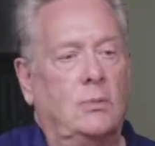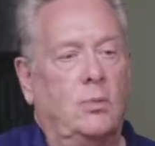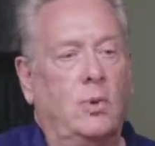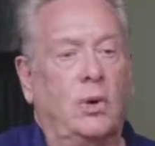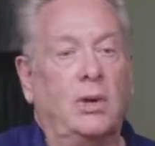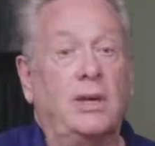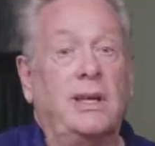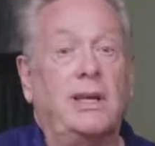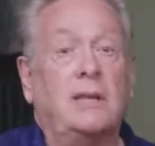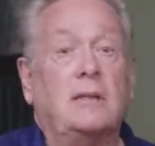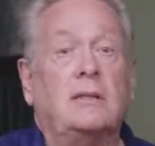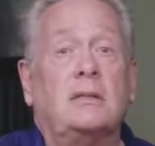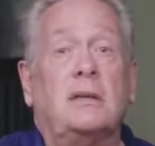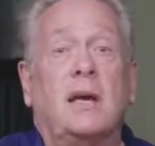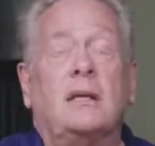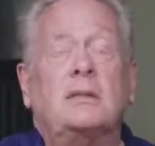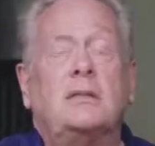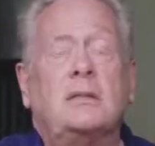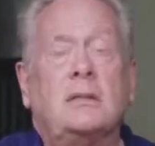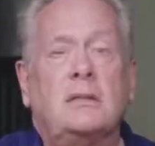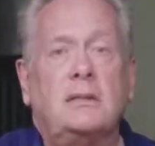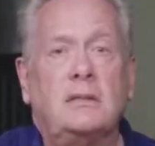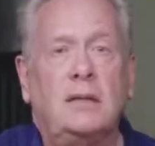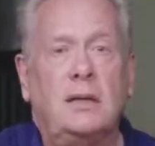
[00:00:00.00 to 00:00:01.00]
what
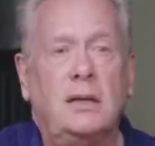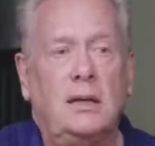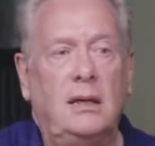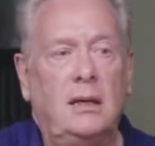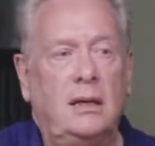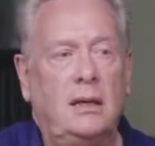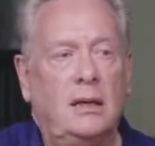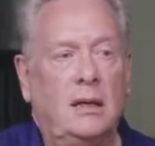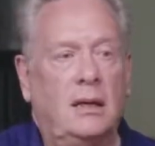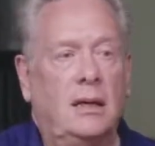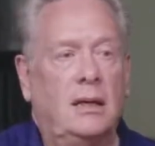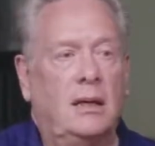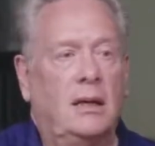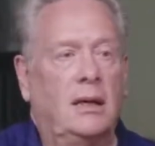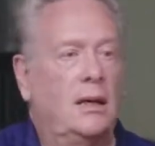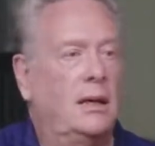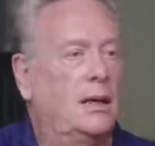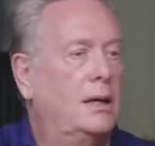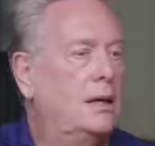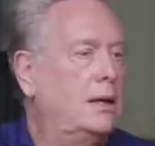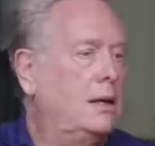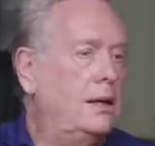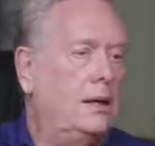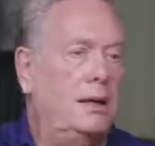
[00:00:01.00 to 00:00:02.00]
intensity,
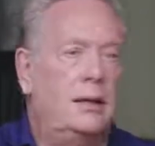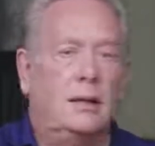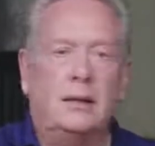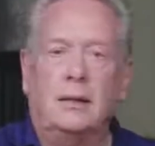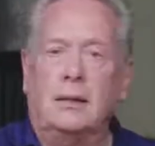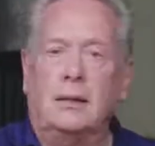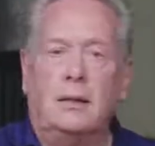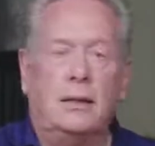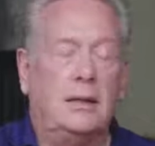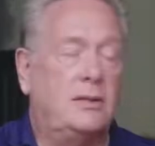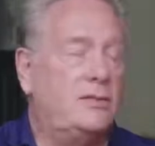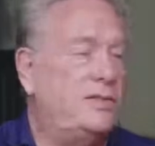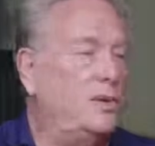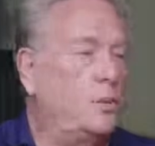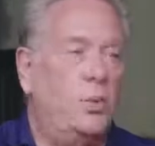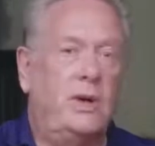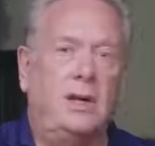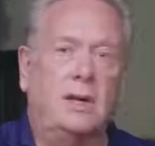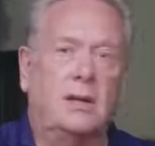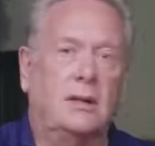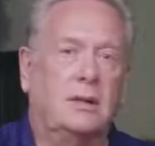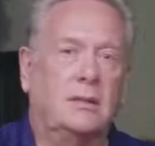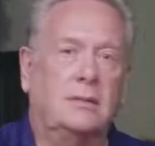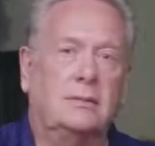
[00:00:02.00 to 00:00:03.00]
it's a
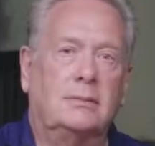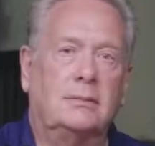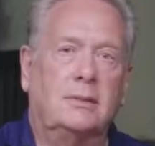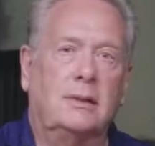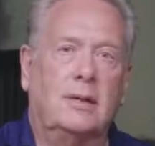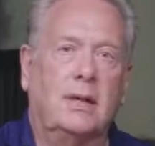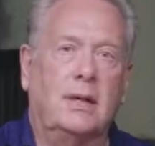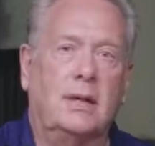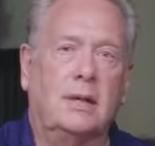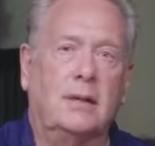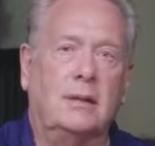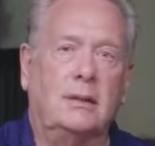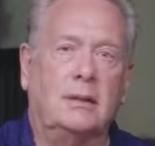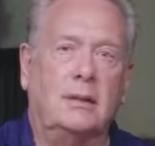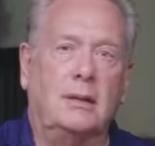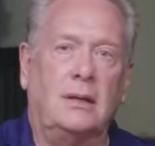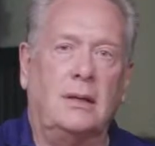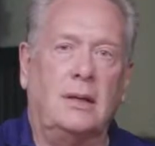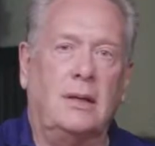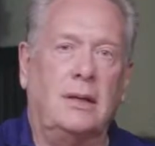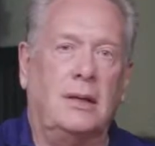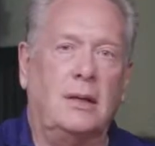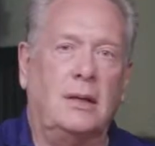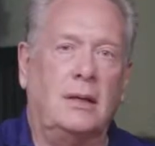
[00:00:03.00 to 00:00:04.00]
winner.
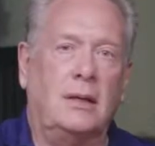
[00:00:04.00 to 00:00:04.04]
And